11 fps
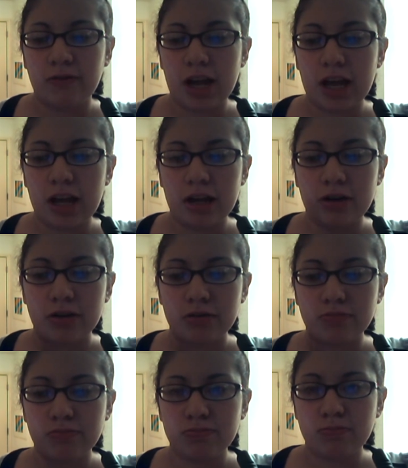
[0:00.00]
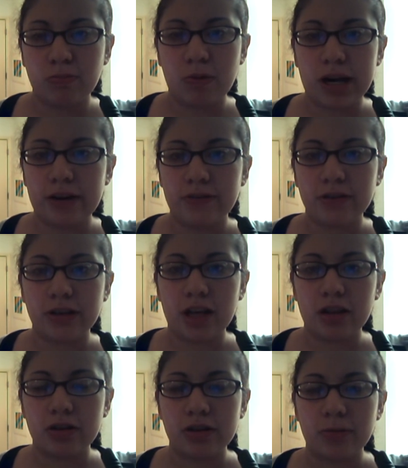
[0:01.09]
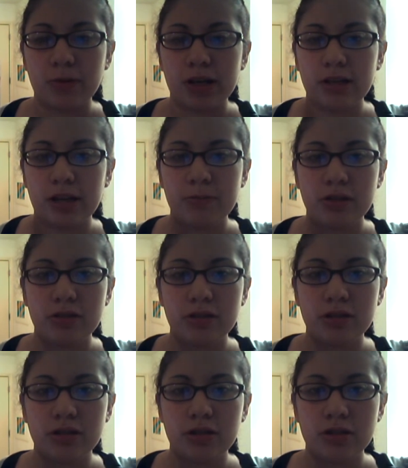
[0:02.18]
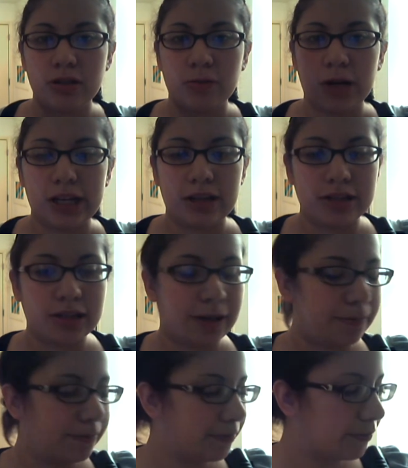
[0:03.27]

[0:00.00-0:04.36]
red or whatever color you want. I'm using white this time.